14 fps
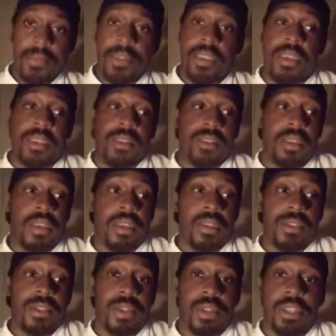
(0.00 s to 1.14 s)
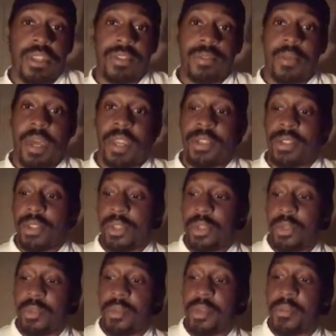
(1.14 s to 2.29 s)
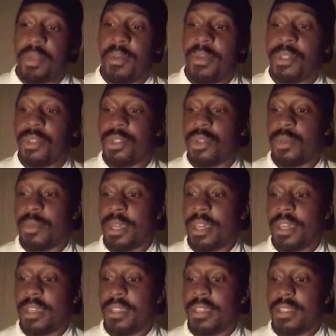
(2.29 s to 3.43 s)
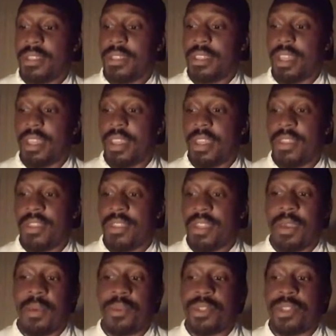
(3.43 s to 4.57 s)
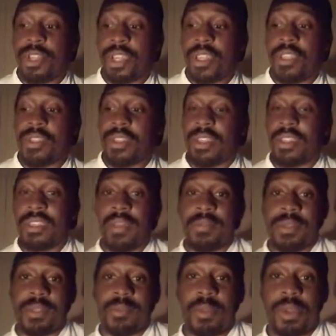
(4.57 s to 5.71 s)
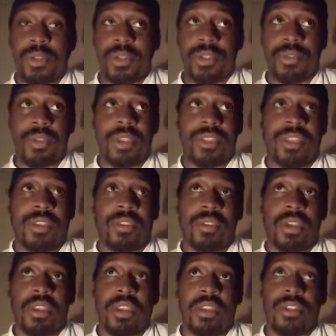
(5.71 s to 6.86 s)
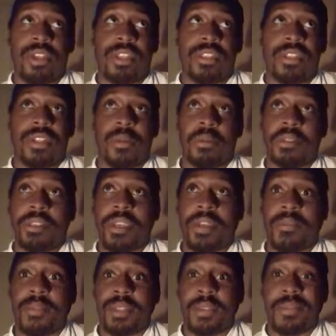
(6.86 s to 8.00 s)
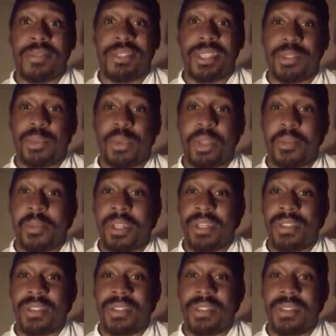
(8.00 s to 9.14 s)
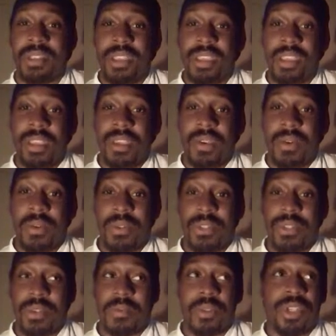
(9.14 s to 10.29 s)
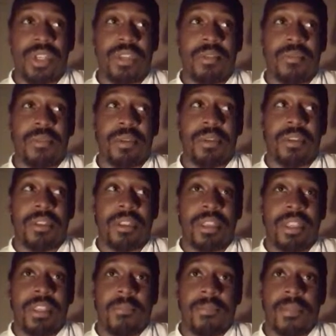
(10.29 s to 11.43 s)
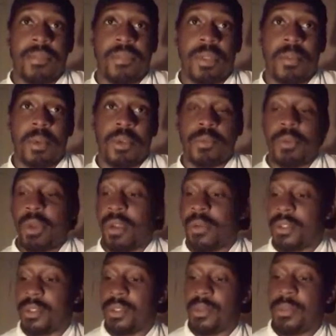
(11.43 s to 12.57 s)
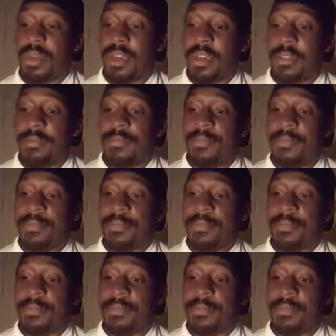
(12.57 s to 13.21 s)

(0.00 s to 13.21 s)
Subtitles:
and I started getting smashed a little bit, but it wasn't too bad. I wasn't checking the ticket times as much. I think I checked it a couple times, and I was like 20 minutes on some shit, but for the most part, it wasn't too bad.